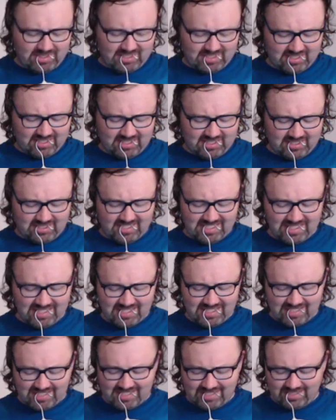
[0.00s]
this data
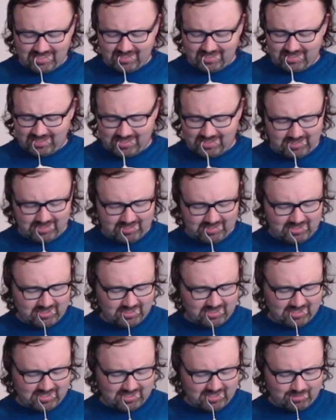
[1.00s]
that has this
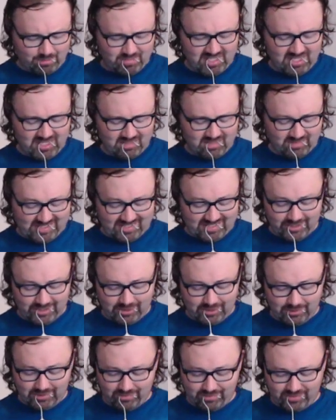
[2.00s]
mean value
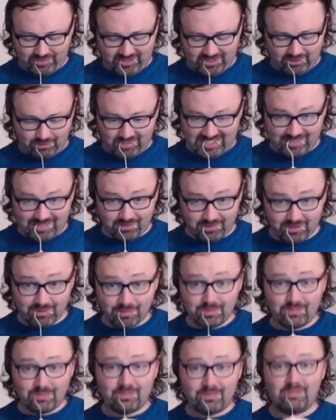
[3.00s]
of whatever.
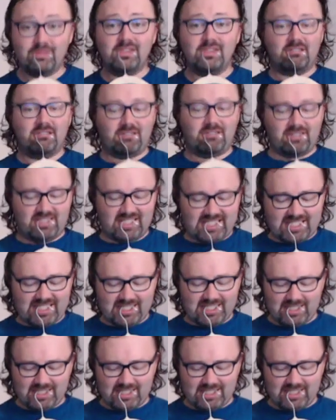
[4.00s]
So say